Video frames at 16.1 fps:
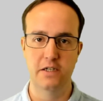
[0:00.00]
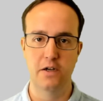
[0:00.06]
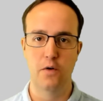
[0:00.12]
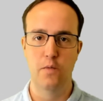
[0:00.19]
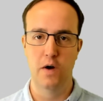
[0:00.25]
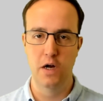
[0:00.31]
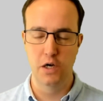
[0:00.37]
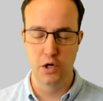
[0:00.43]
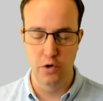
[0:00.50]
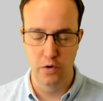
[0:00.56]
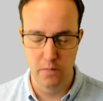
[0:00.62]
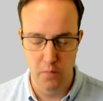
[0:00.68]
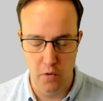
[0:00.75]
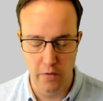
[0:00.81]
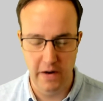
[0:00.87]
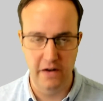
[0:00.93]
So good
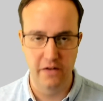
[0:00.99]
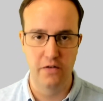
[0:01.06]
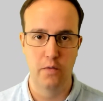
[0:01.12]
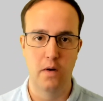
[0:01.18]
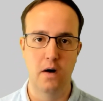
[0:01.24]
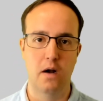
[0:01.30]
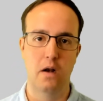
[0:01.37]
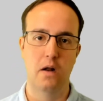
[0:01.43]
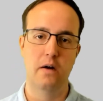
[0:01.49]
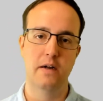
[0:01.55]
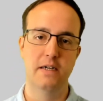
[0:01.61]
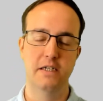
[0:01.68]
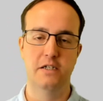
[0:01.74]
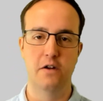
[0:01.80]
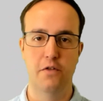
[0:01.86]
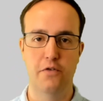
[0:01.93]
morning to our
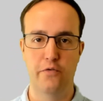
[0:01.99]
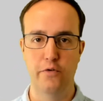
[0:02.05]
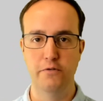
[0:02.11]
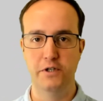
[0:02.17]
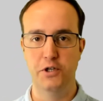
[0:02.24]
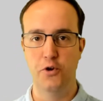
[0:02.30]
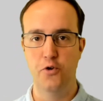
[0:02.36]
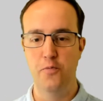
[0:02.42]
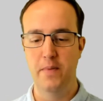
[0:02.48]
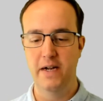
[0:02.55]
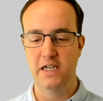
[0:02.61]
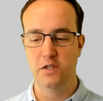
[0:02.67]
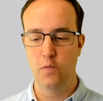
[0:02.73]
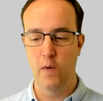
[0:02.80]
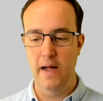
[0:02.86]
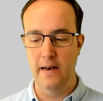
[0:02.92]
clients through Zoom
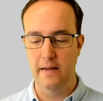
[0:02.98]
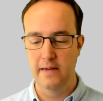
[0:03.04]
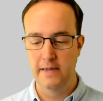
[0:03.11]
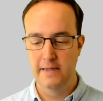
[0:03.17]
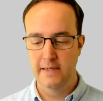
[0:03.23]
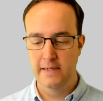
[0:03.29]
as well.